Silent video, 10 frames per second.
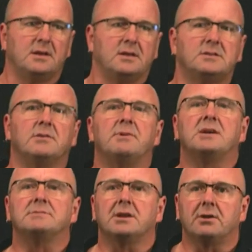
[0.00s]
So it
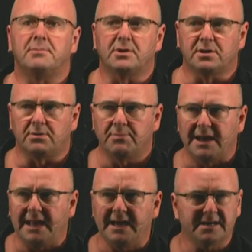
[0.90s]
becomes a lot more
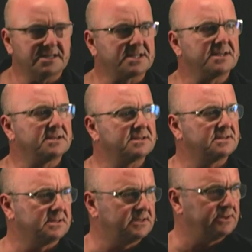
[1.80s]
complex
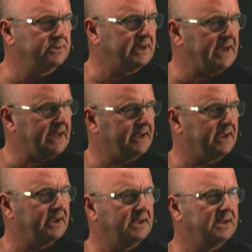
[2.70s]
to do adding,